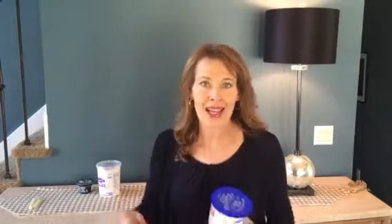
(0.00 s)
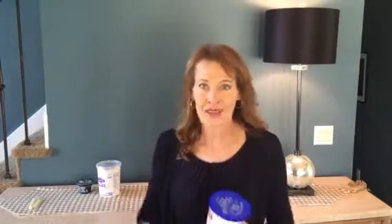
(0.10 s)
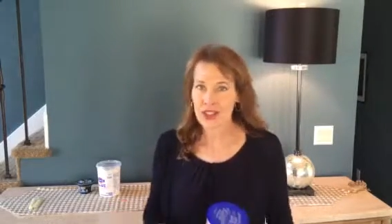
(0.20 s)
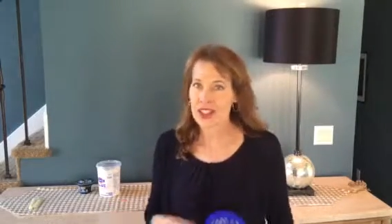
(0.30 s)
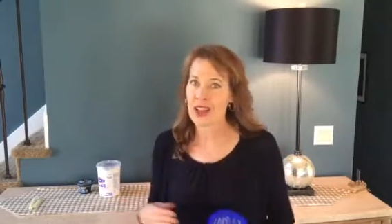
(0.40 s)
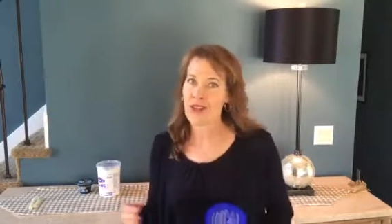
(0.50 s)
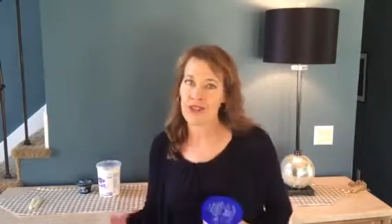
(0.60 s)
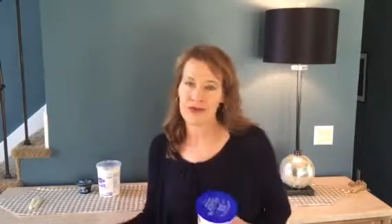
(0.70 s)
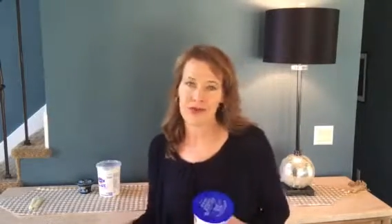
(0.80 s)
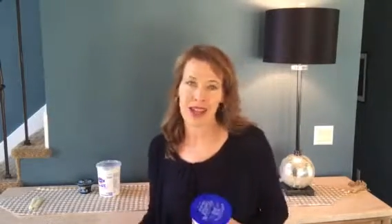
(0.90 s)
Give
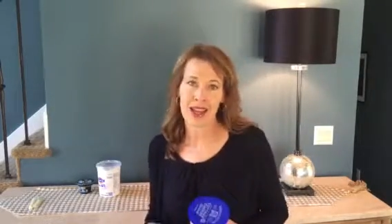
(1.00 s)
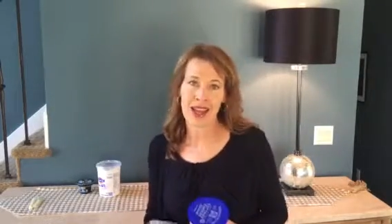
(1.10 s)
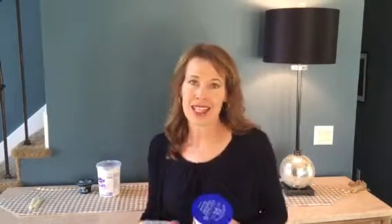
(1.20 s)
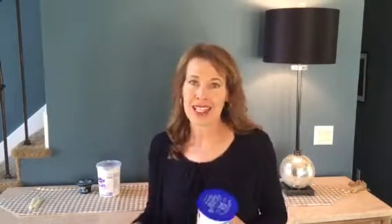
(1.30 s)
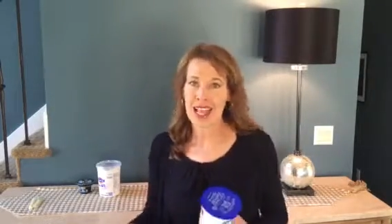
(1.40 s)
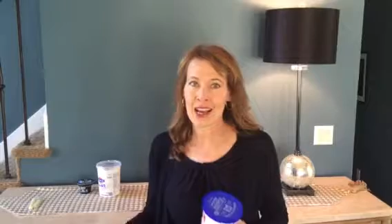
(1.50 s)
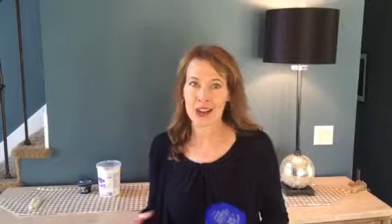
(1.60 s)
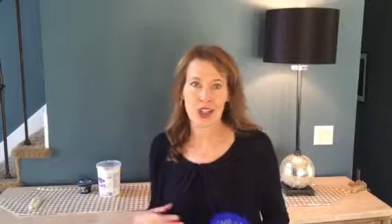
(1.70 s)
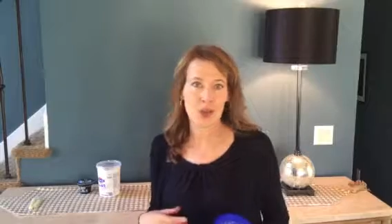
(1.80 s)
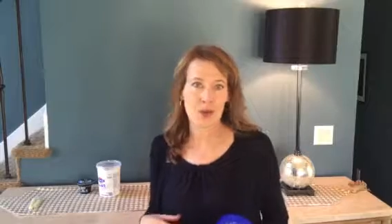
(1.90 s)
yourself a day or
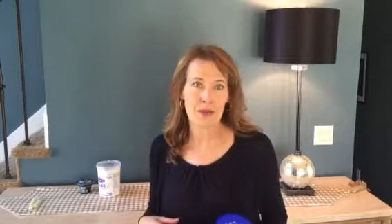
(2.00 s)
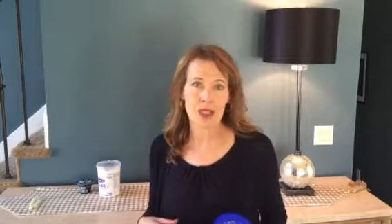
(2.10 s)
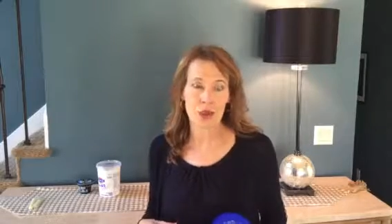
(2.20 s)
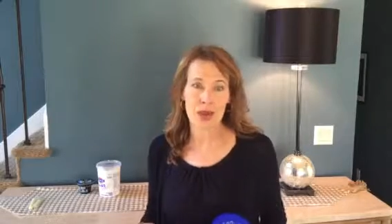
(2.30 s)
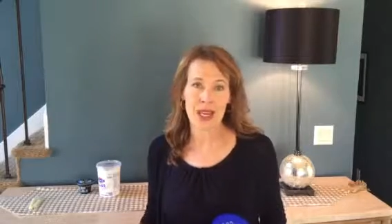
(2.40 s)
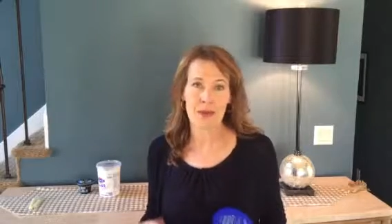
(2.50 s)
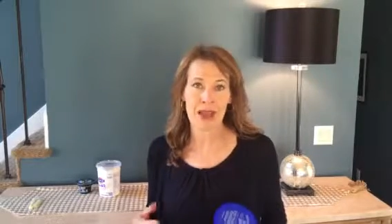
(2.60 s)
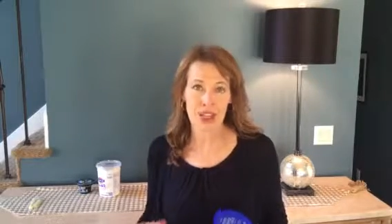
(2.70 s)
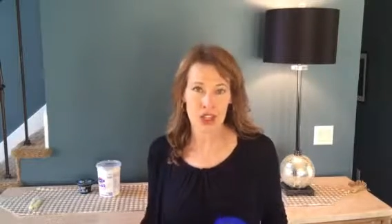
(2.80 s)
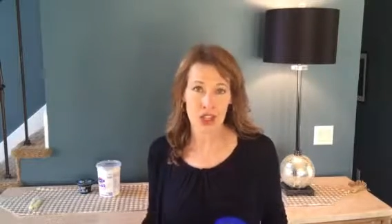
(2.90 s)
two in between.
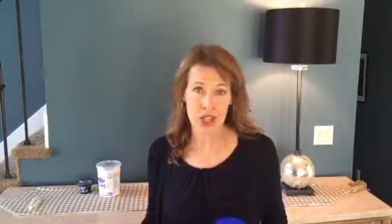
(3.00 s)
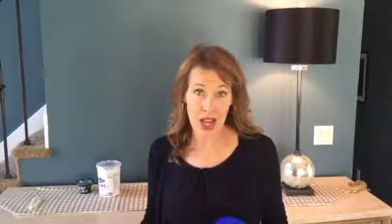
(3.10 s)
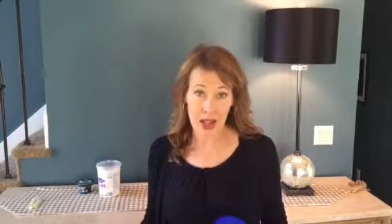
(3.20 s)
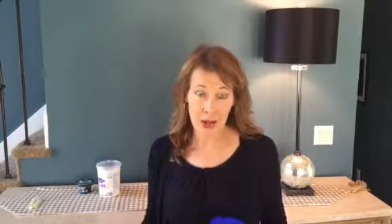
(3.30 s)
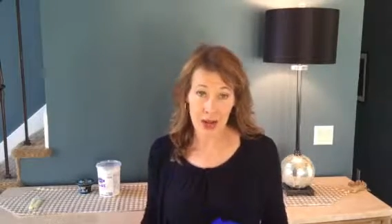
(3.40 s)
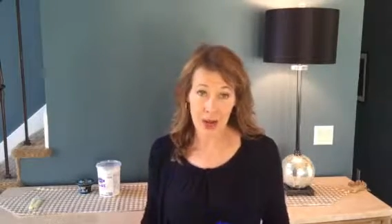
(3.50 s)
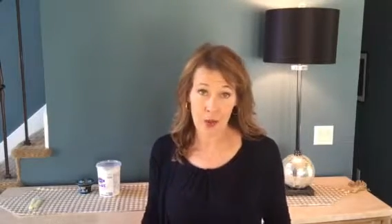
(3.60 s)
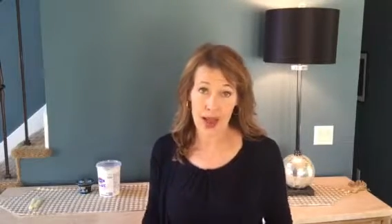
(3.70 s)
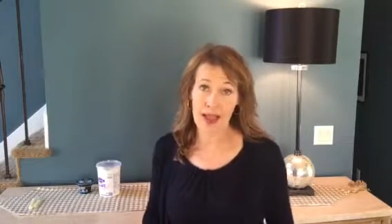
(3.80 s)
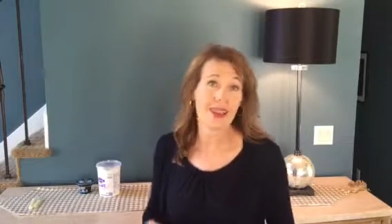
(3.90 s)
Make sure you tolerate it
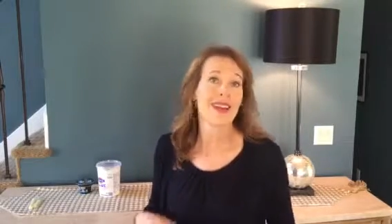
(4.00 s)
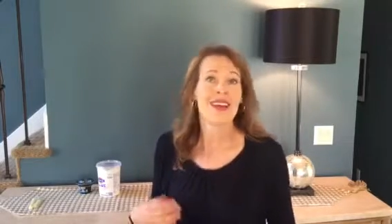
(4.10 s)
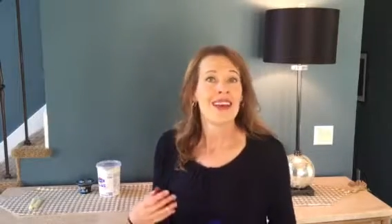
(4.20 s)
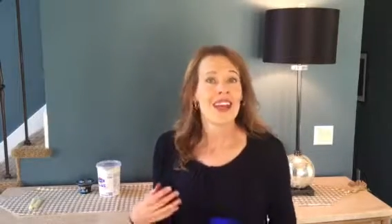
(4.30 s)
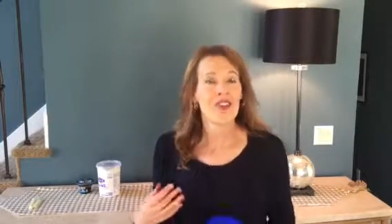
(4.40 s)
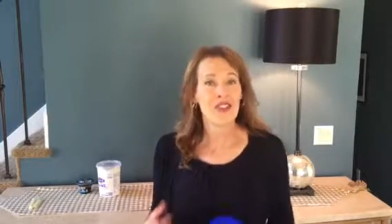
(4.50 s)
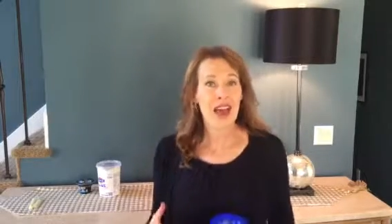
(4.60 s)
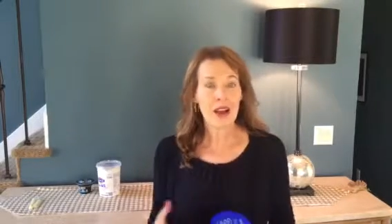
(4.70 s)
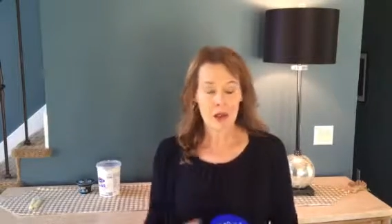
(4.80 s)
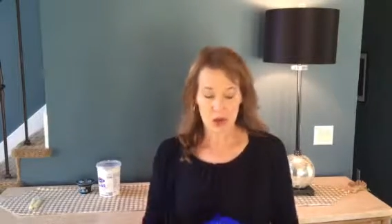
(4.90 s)
well. If
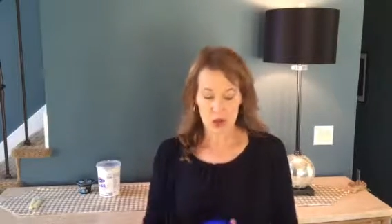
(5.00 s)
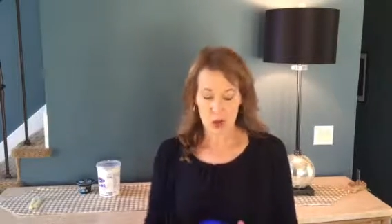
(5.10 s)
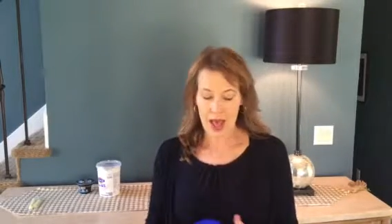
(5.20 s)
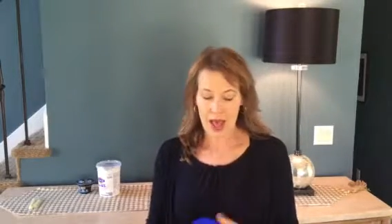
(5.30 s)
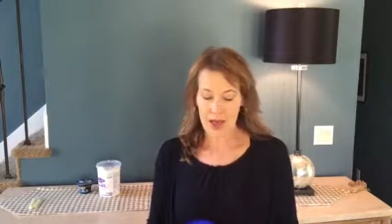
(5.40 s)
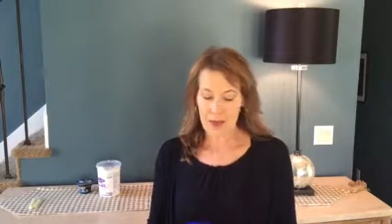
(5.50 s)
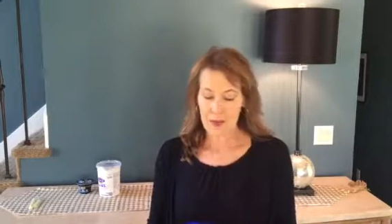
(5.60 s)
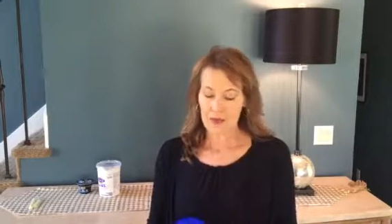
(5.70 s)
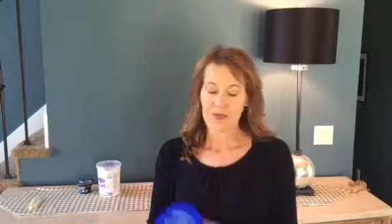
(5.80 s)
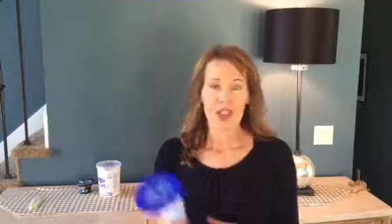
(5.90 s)
that goes well,